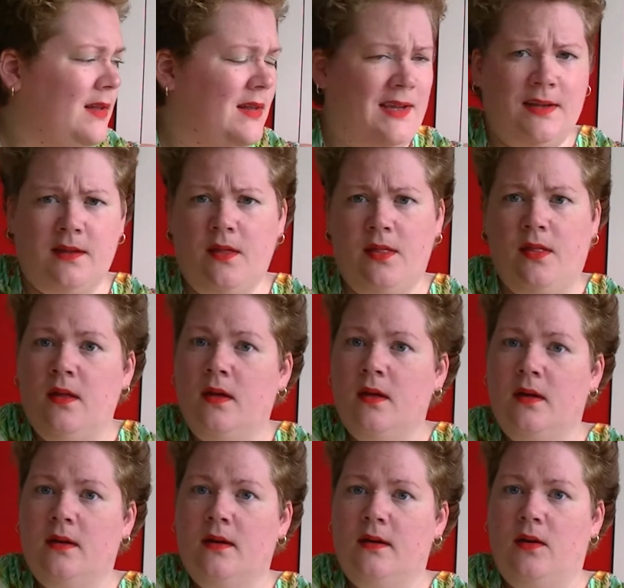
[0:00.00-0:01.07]
Like
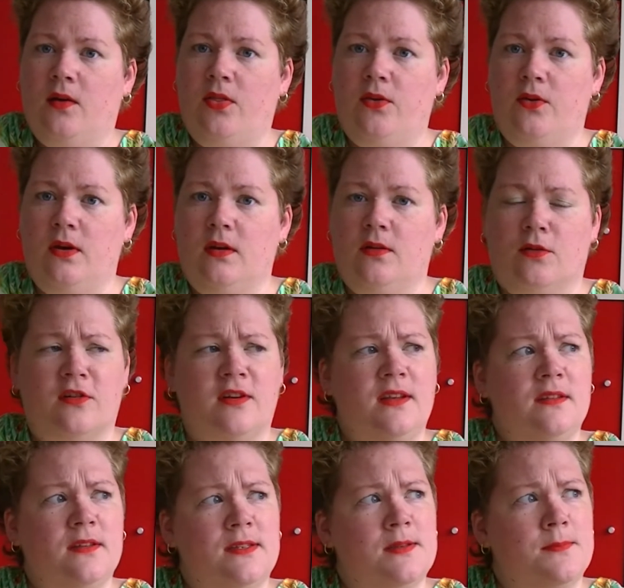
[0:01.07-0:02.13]
30
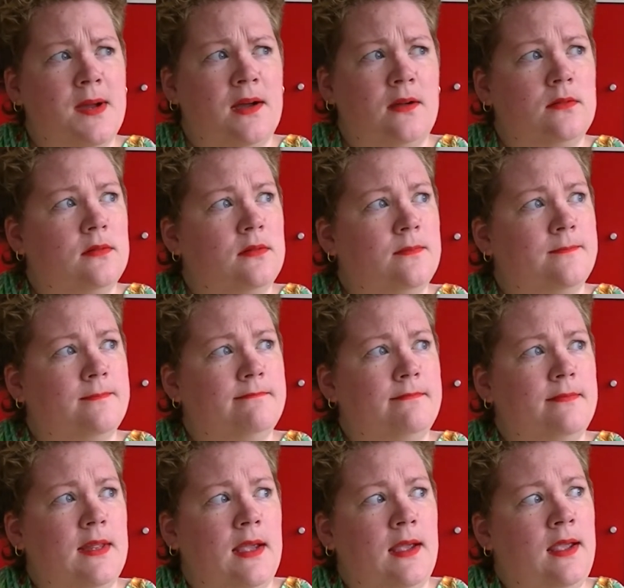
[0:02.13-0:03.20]
degrees is about
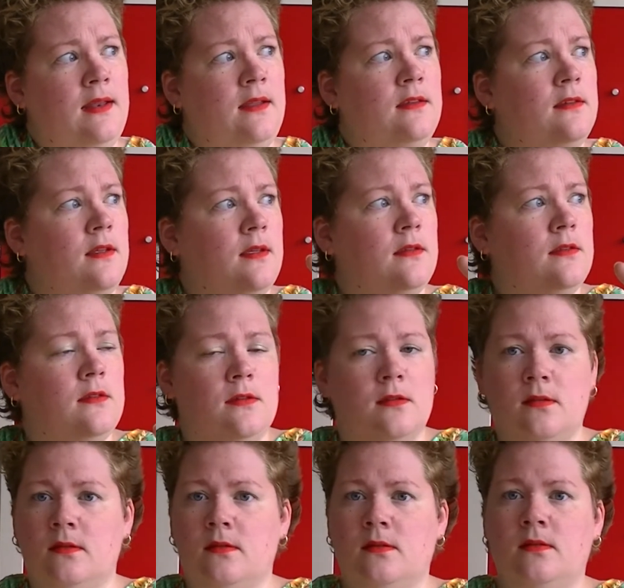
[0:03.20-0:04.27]
86
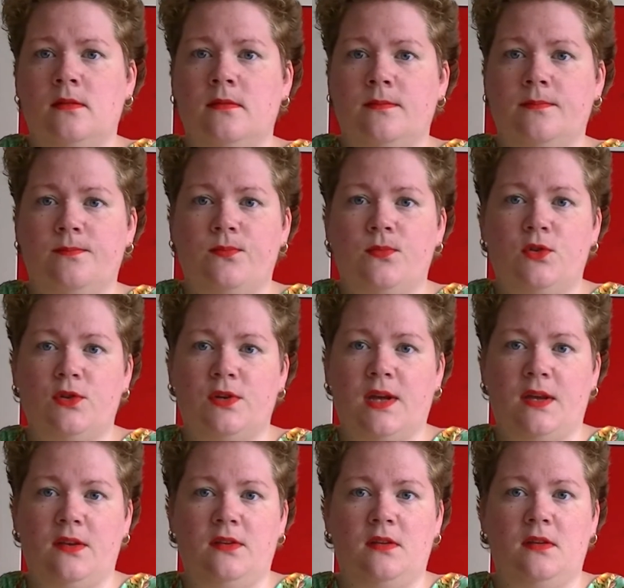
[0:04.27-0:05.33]
to
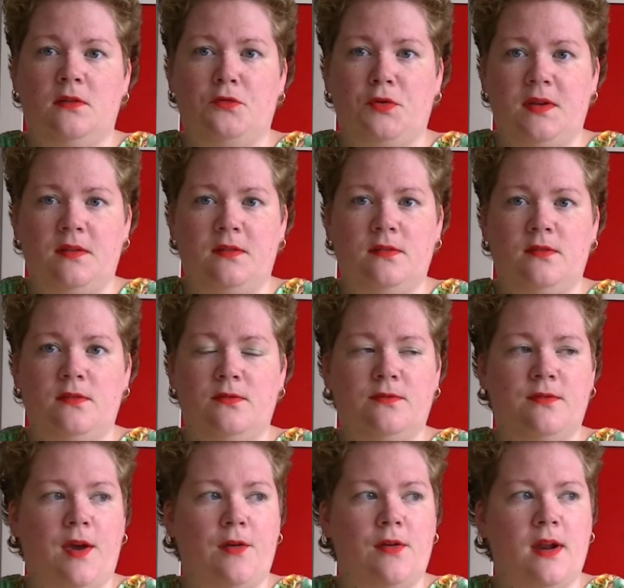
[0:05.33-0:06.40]
90 degrees
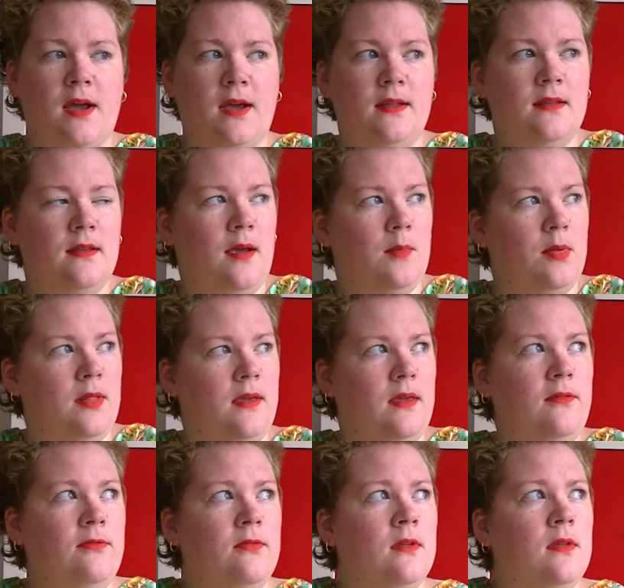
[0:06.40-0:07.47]
Fahrenheit, I believe.